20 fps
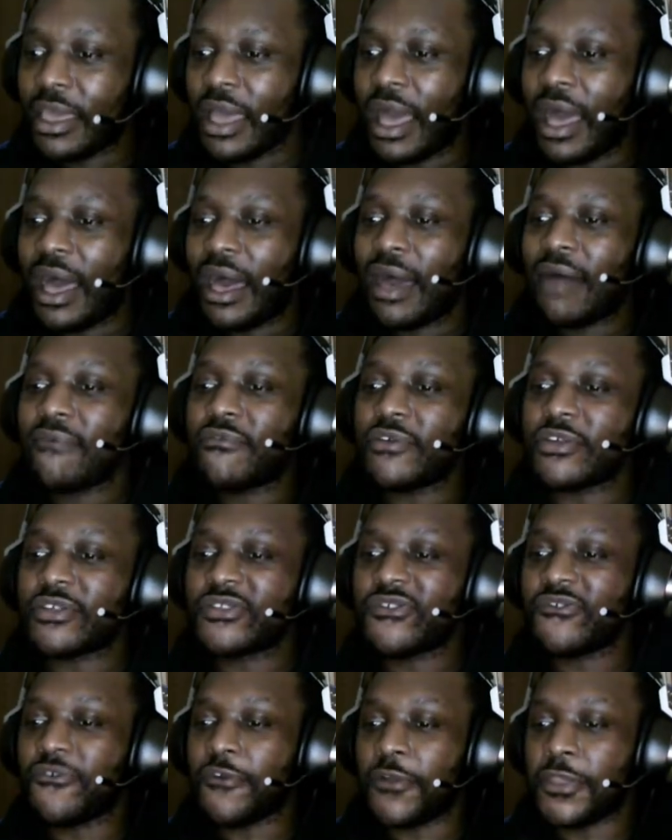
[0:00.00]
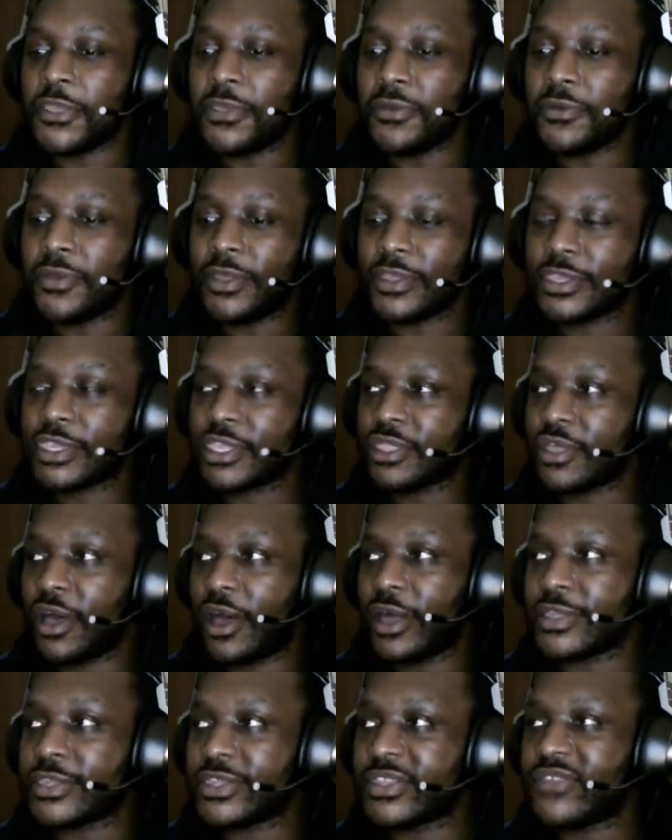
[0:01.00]
obvious for you, his
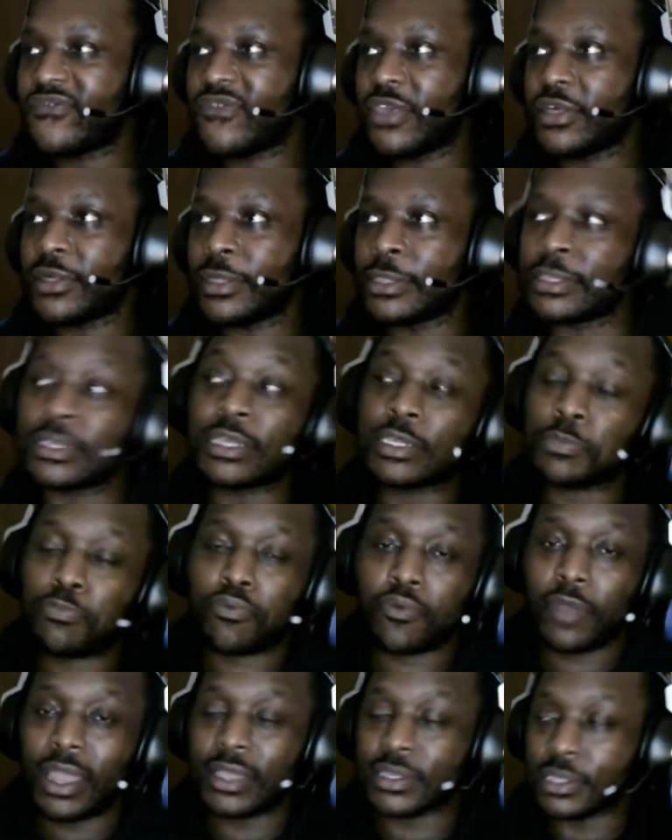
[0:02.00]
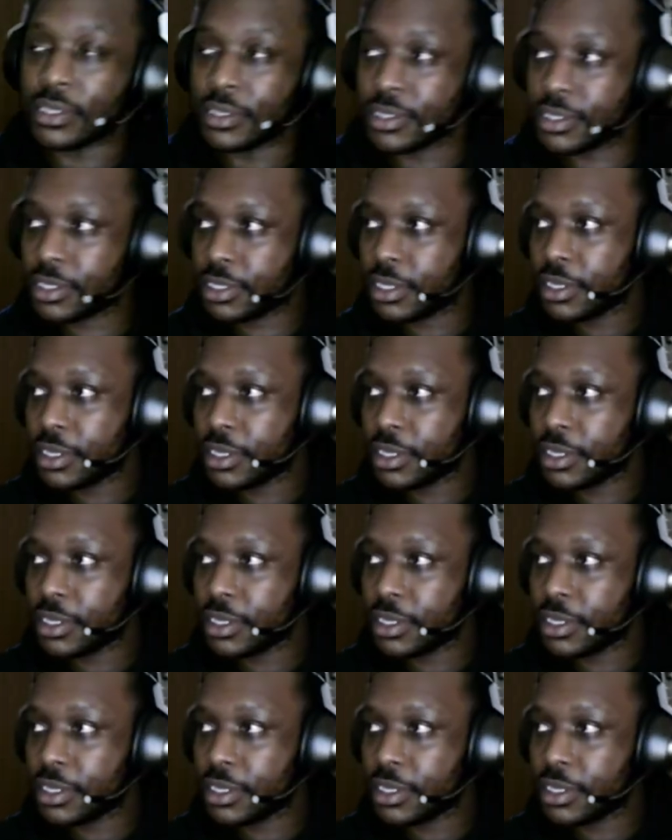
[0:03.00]
thoughts, his feelings, his presence.